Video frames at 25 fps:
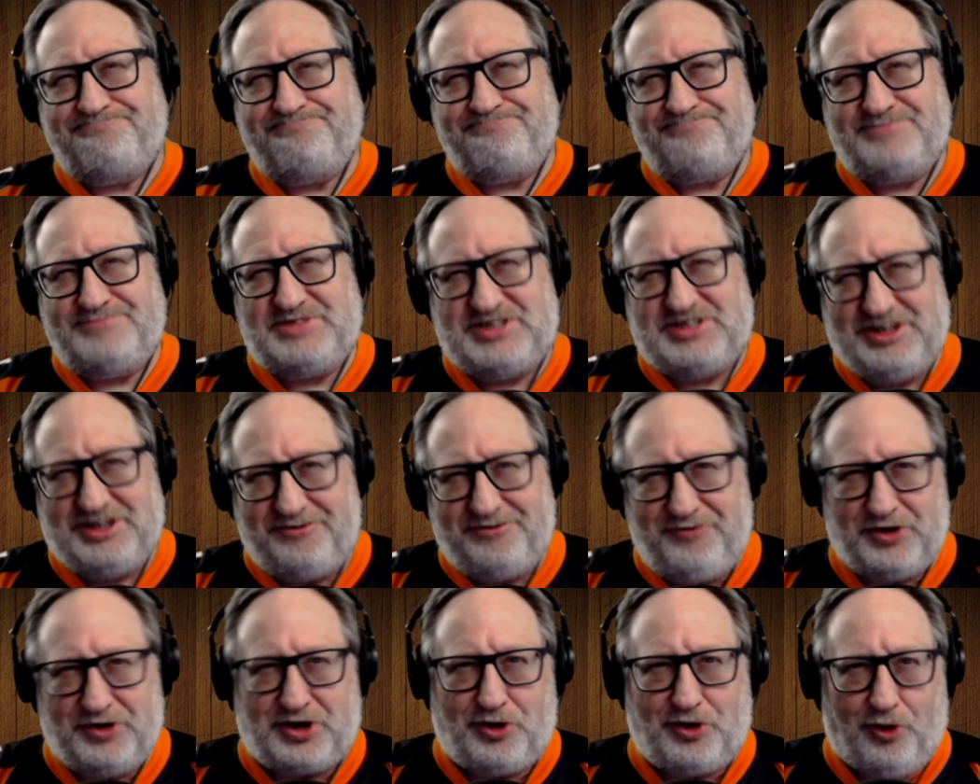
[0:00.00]

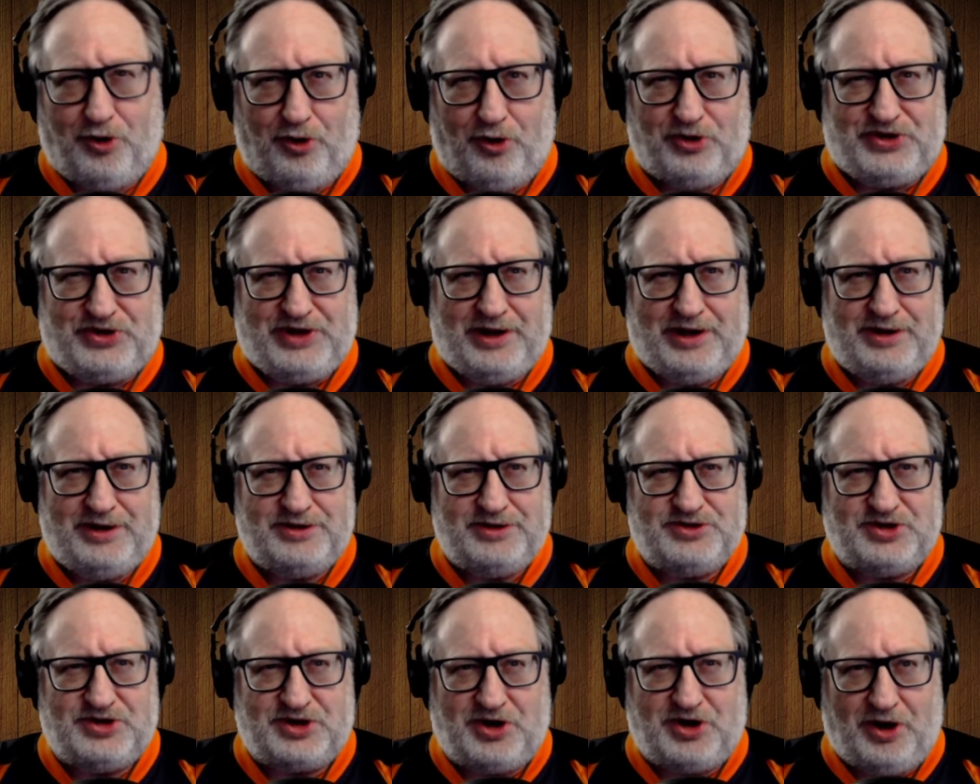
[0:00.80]
difficult
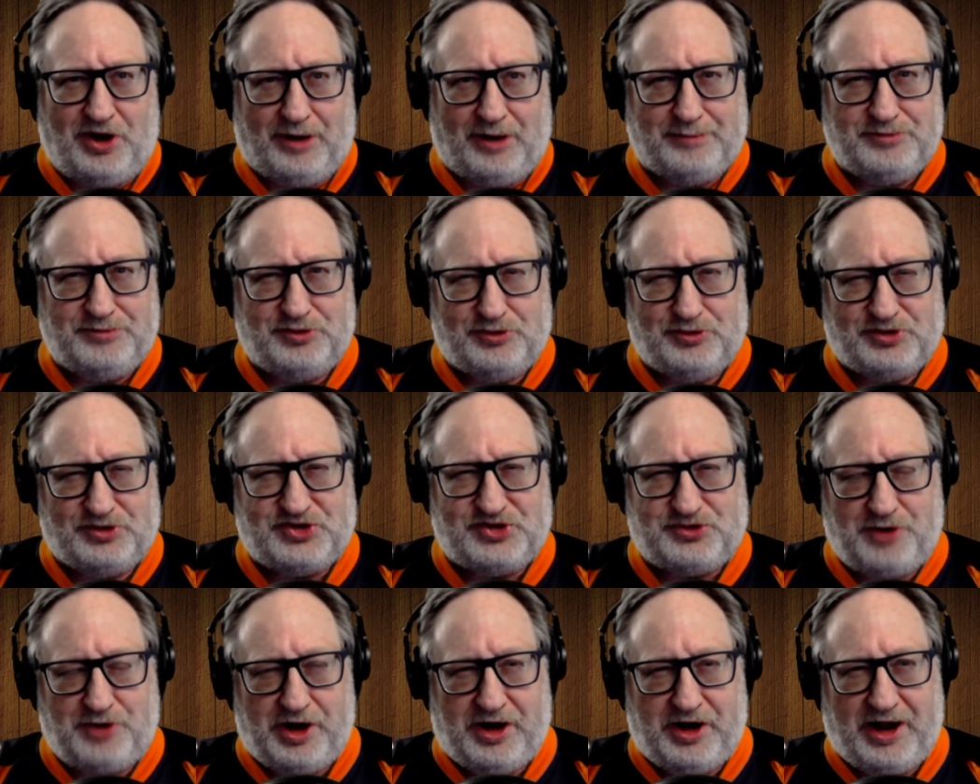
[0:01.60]
to come to a
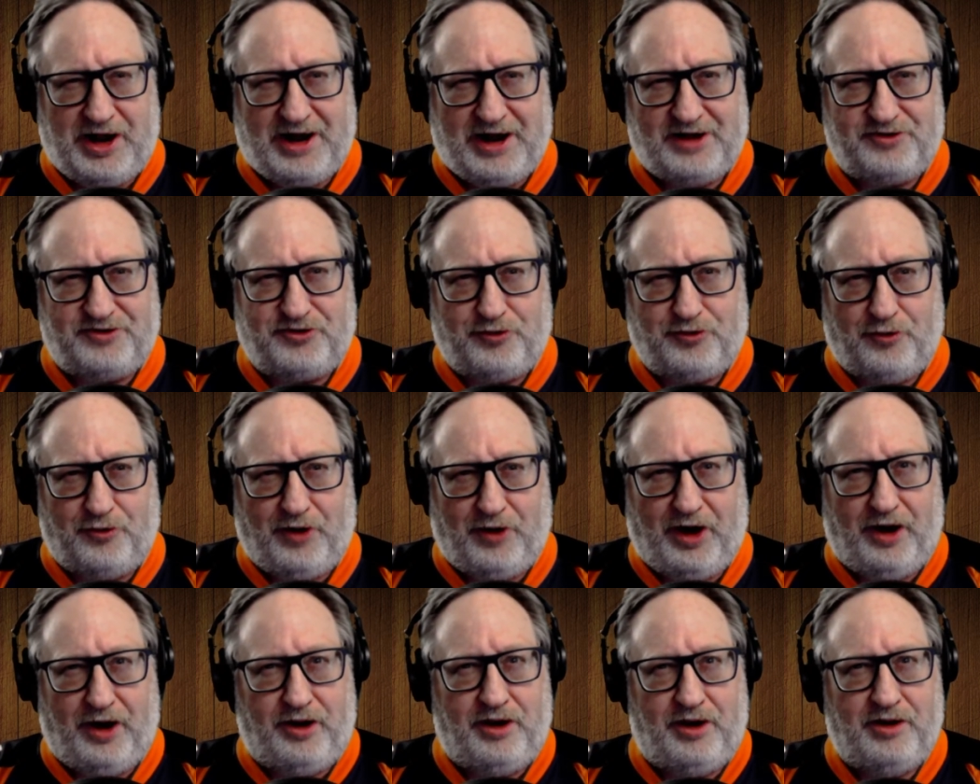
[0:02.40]
straight answer
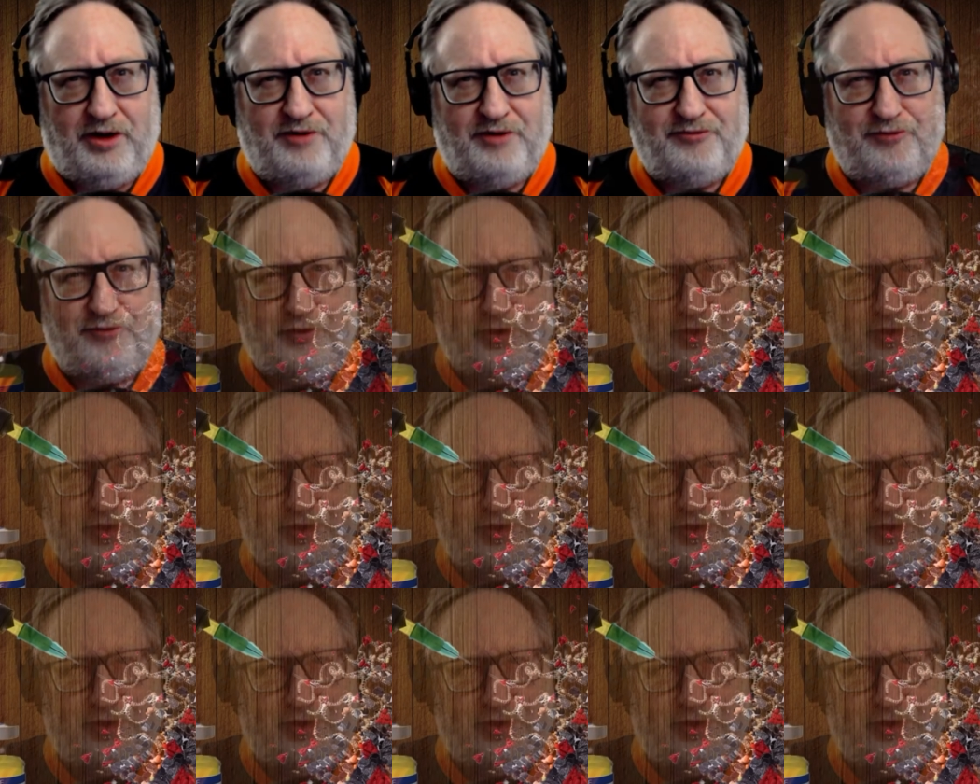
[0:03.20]
in. For